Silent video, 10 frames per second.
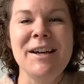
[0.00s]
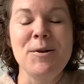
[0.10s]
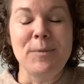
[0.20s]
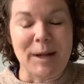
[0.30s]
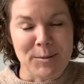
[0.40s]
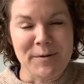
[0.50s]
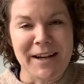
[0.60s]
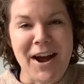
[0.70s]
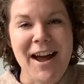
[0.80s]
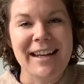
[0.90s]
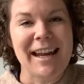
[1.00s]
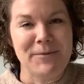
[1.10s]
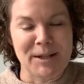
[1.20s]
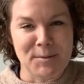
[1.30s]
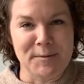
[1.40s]
we are moving on and
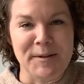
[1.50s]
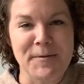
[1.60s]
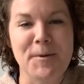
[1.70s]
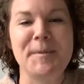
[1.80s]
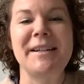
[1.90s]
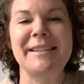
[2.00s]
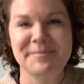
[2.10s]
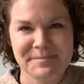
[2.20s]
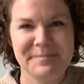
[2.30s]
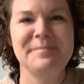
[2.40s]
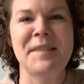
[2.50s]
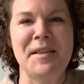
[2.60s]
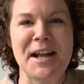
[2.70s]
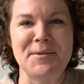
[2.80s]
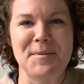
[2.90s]
we are moving forward, and
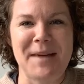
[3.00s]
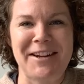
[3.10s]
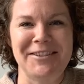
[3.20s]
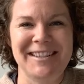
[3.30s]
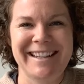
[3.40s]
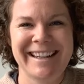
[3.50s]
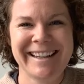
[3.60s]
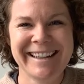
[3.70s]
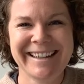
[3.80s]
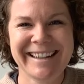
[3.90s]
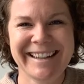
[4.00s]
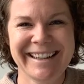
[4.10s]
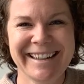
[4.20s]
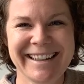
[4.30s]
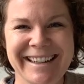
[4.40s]
that's what matters.
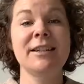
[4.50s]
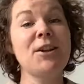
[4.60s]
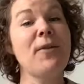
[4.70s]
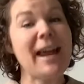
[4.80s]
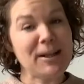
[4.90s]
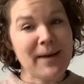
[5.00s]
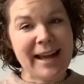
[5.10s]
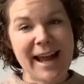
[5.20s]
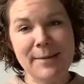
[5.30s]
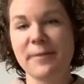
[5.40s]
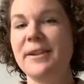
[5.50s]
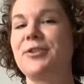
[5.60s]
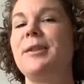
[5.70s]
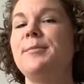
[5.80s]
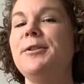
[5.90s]
So anyway, I am
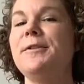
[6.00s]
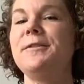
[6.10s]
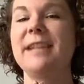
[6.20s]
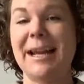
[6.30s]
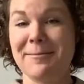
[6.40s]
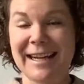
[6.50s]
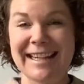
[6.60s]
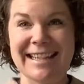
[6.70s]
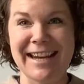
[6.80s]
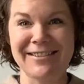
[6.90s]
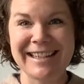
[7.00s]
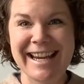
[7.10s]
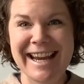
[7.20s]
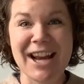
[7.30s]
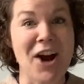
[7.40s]
officially moved. I am getting settled
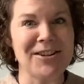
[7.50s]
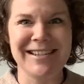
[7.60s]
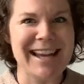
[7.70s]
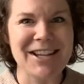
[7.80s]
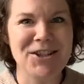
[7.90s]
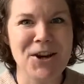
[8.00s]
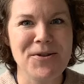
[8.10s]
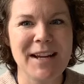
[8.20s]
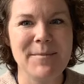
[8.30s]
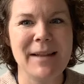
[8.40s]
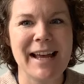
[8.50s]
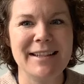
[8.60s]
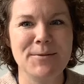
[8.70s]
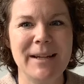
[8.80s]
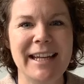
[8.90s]
in. Our desk showed up
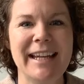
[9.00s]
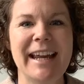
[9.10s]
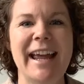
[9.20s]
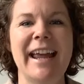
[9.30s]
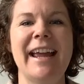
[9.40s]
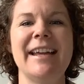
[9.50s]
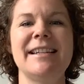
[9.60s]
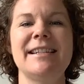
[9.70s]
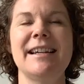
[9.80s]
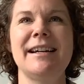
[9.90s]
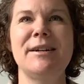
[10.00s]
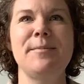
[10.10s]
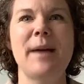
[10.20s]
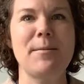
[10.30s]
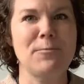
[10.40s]
last week, and
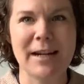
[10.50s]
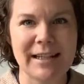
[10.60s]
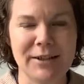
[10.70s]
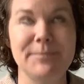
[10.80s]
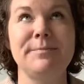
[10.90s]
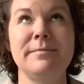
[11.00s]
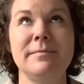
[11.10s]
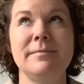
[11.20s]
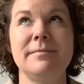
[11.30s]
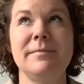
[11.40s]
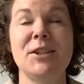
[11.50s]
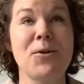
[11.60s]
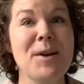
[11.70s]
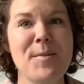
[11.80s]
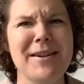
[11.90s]
I'm ready.
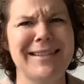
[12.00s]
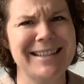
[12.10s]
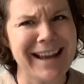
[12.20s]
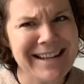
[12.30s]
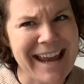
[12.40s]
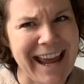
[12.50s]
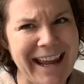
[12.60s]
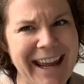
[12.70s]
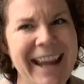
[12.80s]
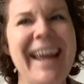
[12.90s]
Showed up on Sunday.